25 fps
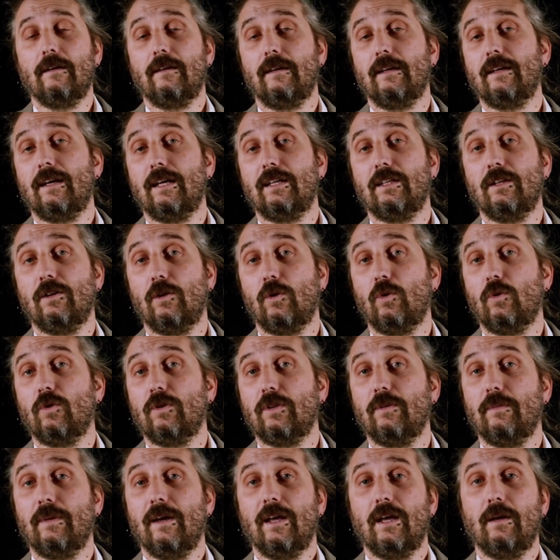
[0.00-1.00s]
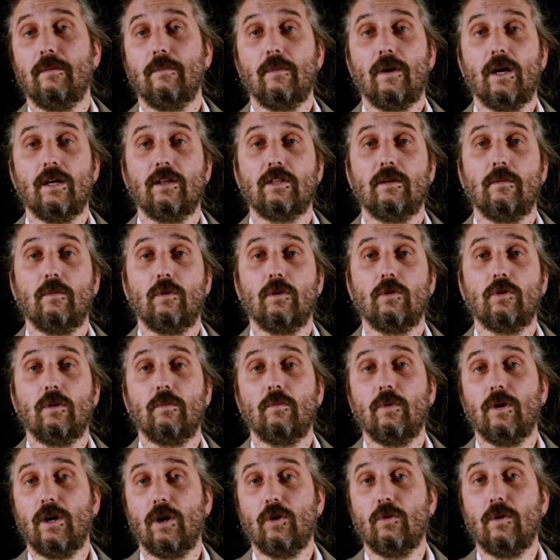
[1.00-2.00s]
These tools make it possible to
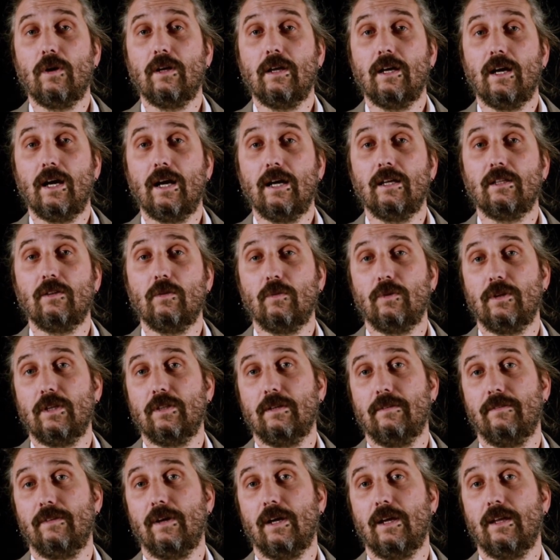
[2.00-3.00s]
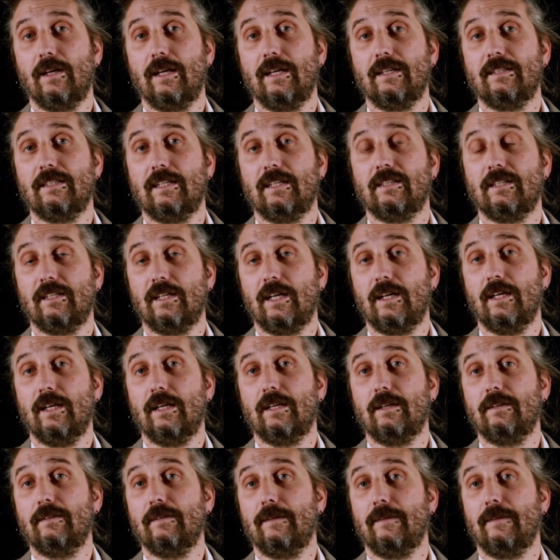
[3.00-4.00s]
prioritize which variants to study.